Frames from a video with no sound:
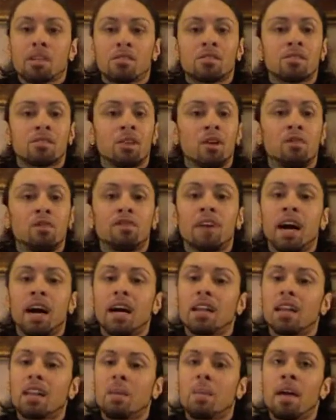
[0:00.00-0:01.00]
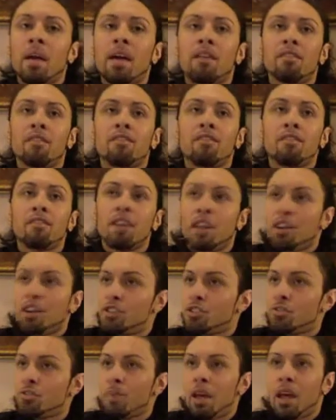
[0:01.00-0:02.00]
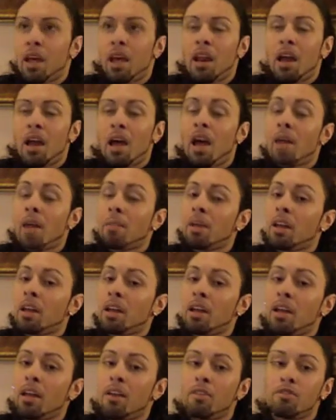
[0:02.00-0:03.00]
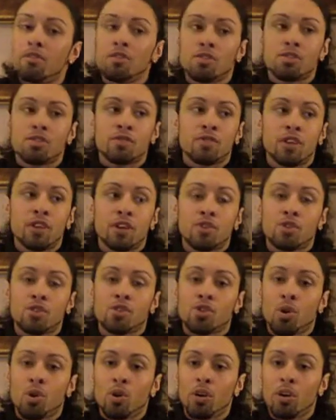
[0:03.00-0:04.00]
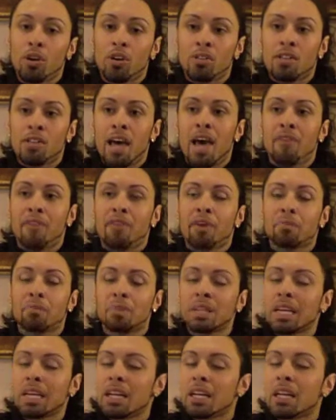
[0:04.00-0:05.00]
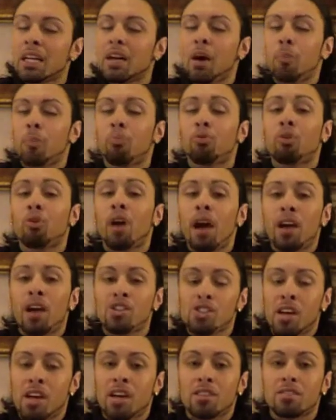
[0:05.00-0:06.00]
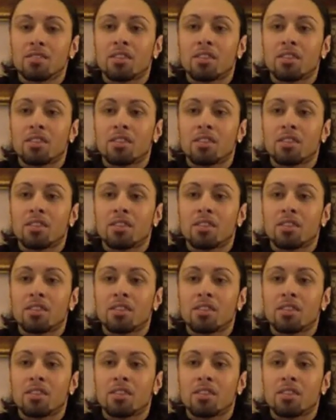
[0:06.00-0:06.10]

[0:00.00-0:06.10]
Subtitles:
So finally being finished, man, I mean, it just feels so good to have completed a project.